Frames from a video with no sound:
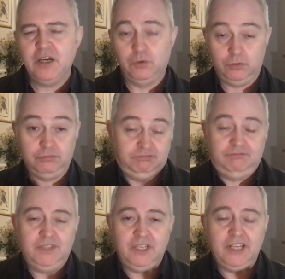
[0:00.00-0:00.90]

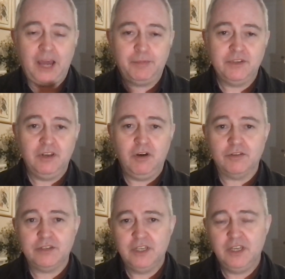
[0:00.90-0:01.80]
And it happens a
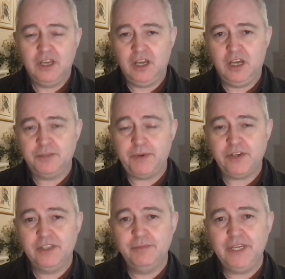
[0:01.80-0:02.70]
lot,
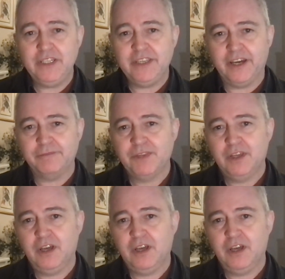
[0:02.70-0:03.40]
especially in the media.